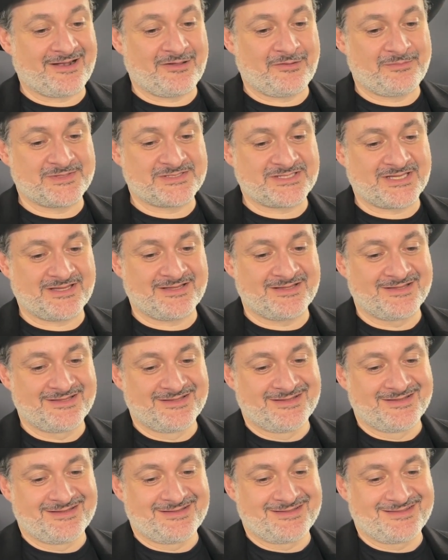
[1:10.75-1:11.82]
I hope it's a,
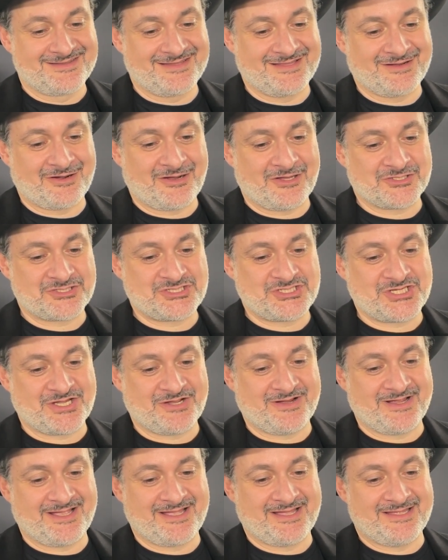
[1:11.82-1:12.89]
they're all
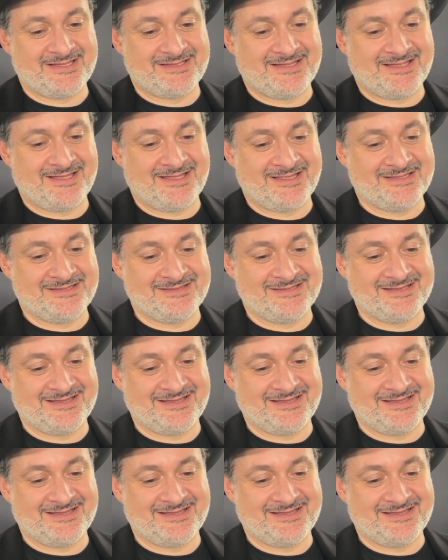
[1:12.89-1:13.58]
cheering and and